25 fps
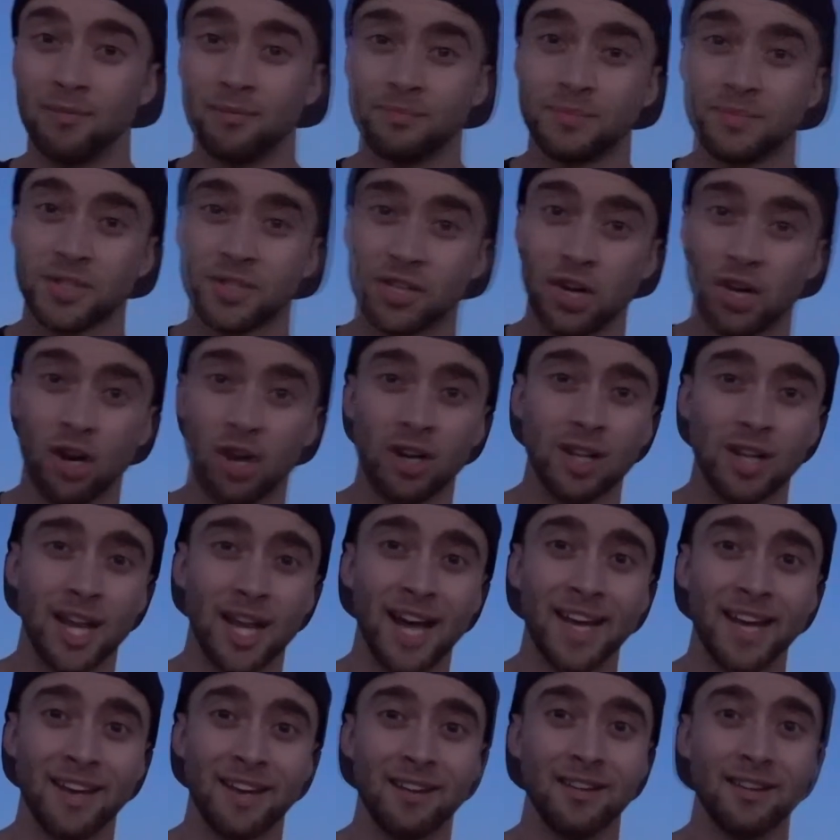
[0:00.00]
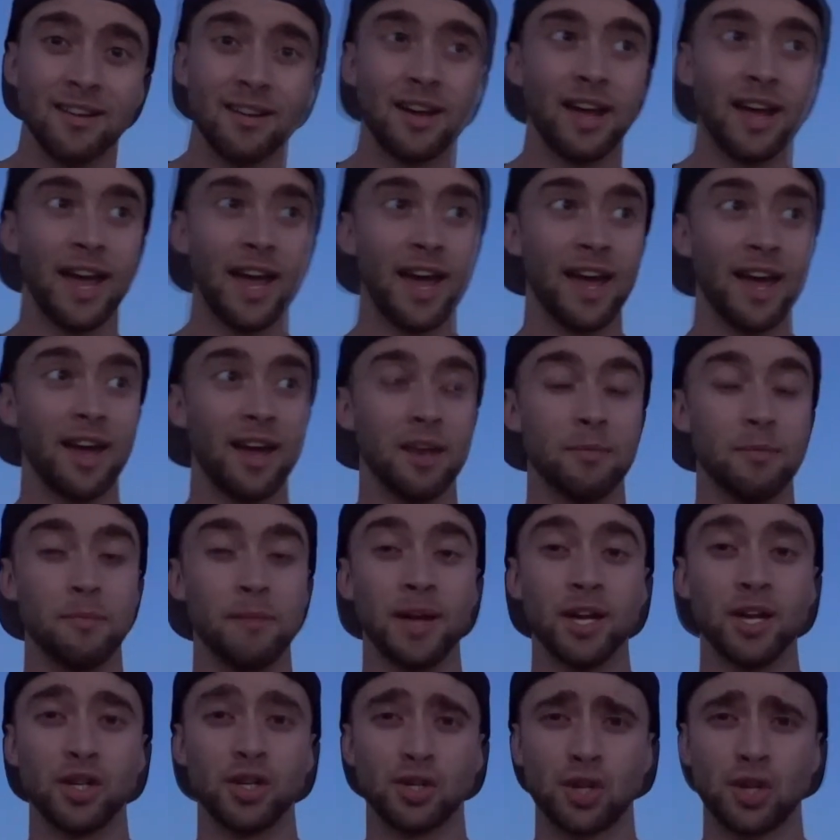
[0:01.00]
Start light and
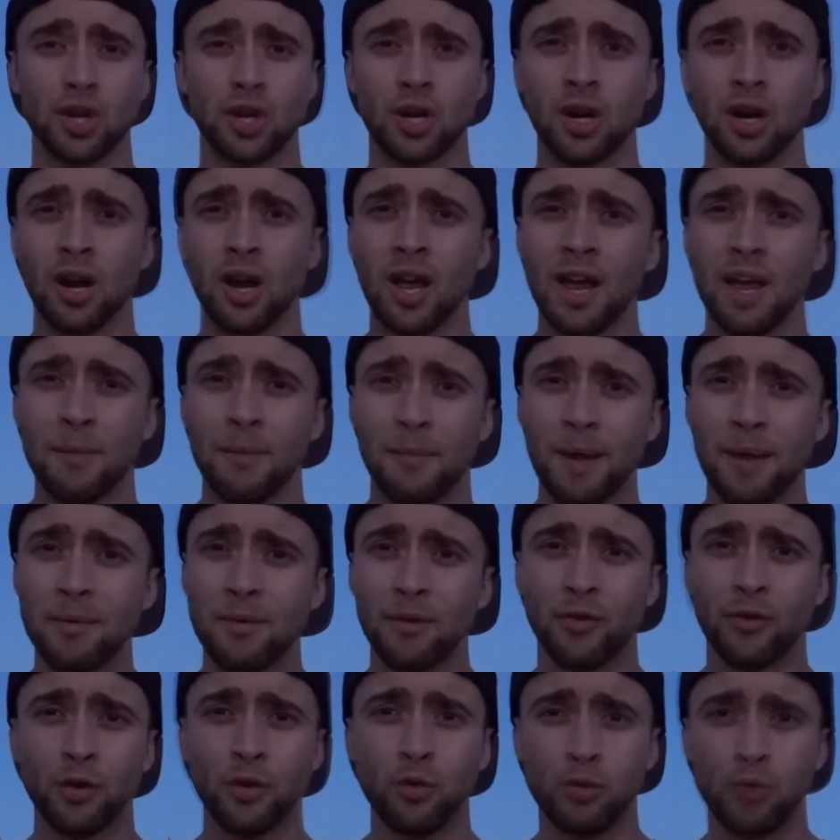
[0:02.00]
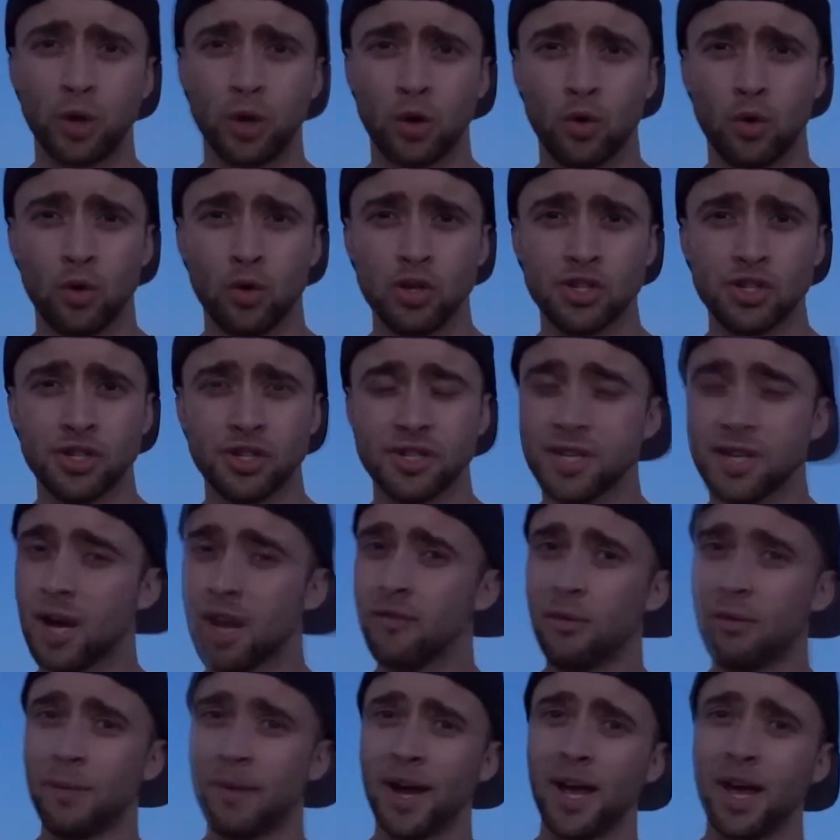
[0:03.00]
make sure, maybe if you record
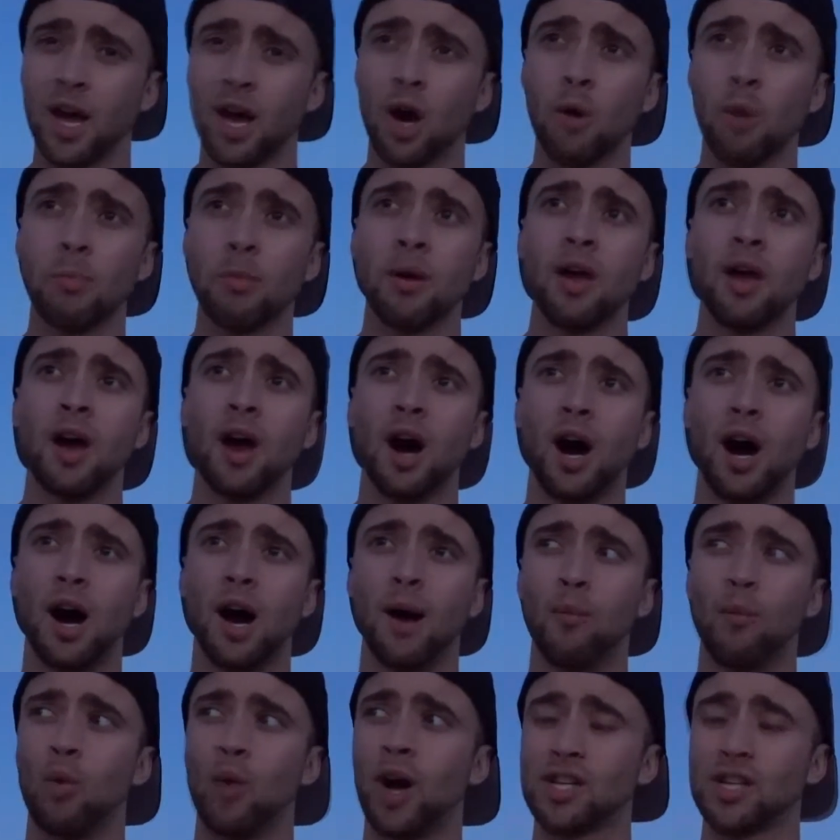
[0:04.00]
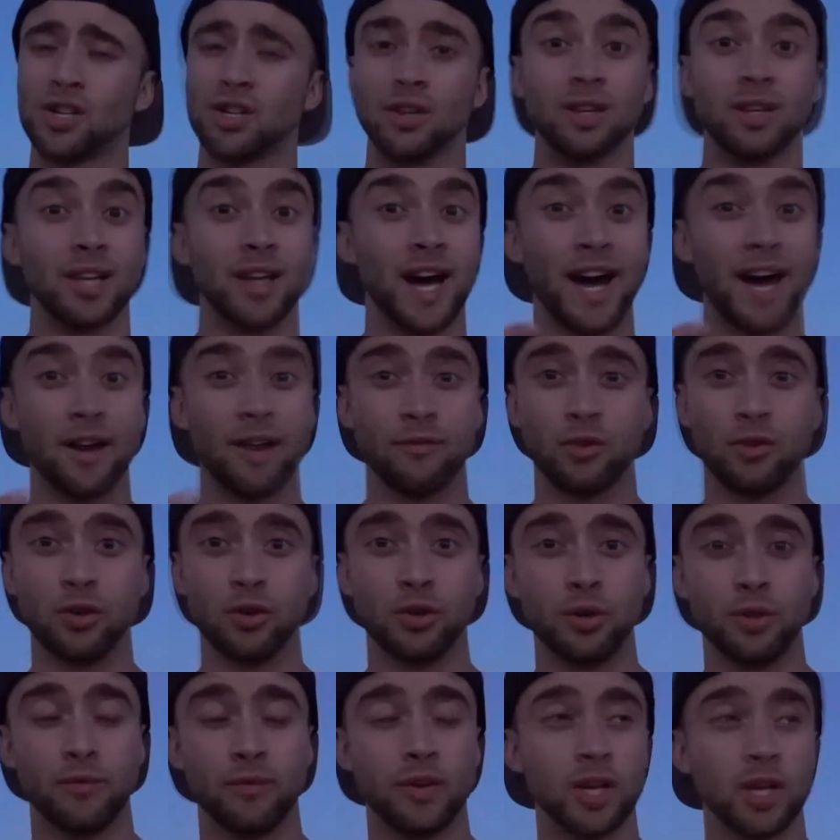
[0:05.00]
yourself, it might help. Watch a lot of
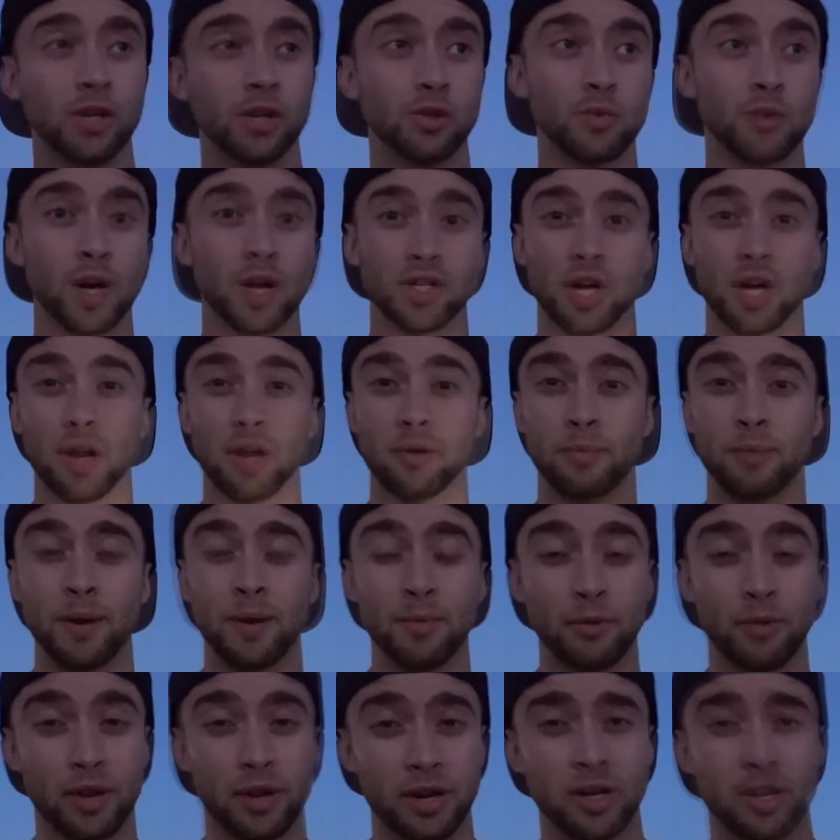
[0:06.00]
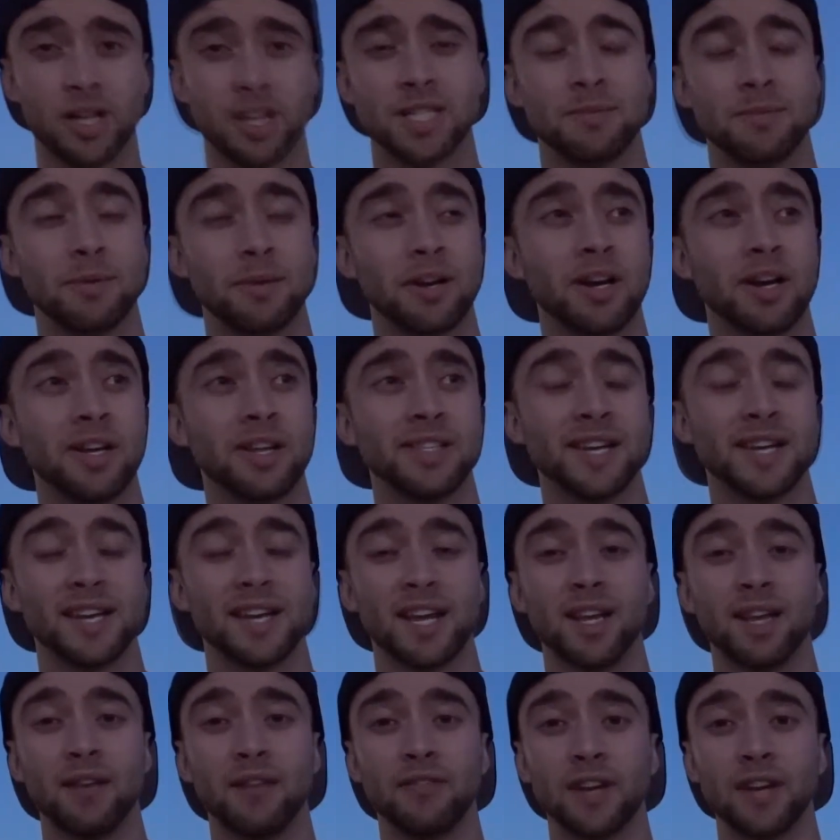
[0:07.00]
YouTube videos, watch other people that are experienced at
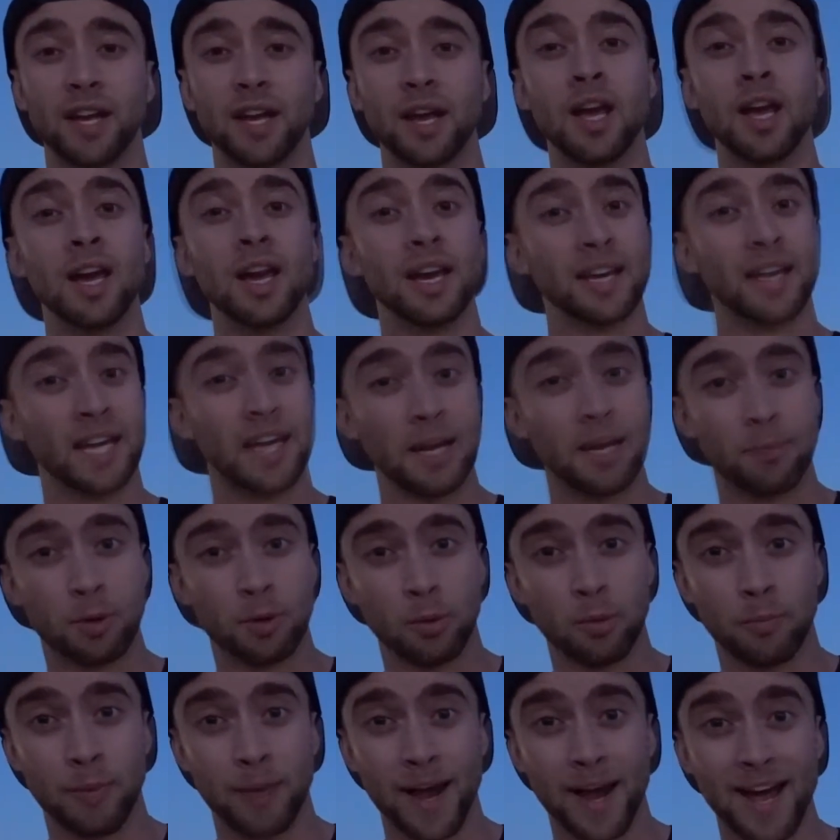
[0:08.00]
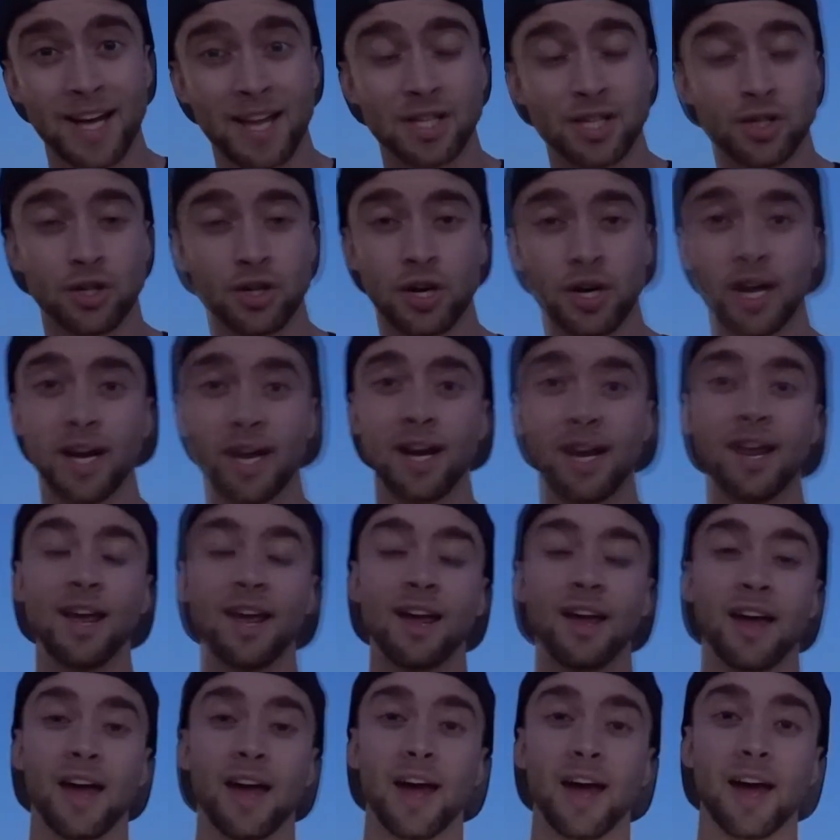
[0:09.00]
deadlifting, keep your back straight
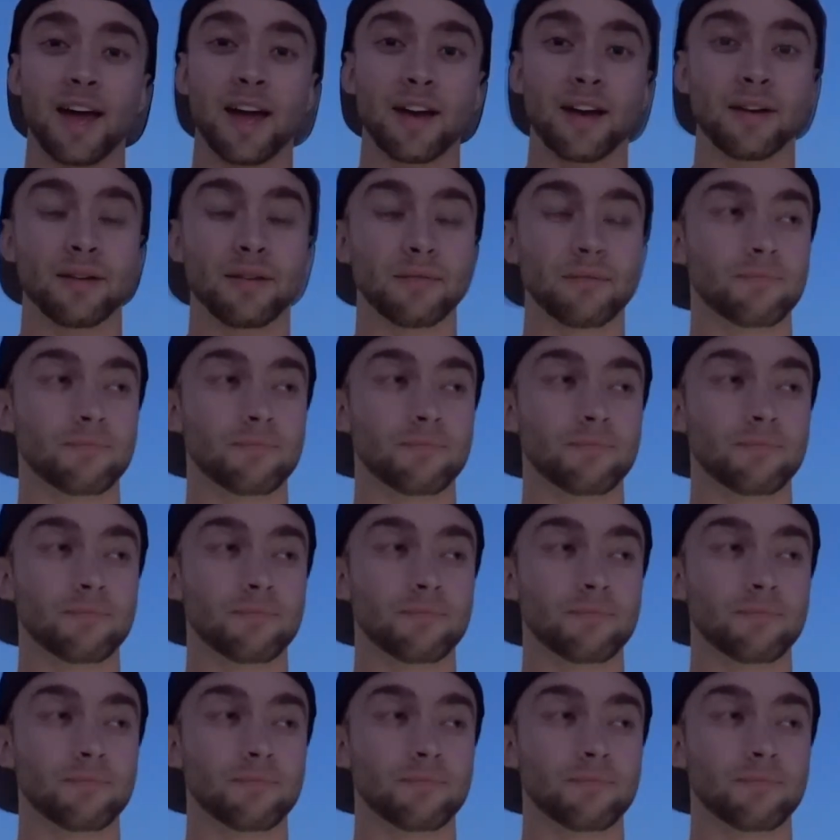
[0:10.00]
and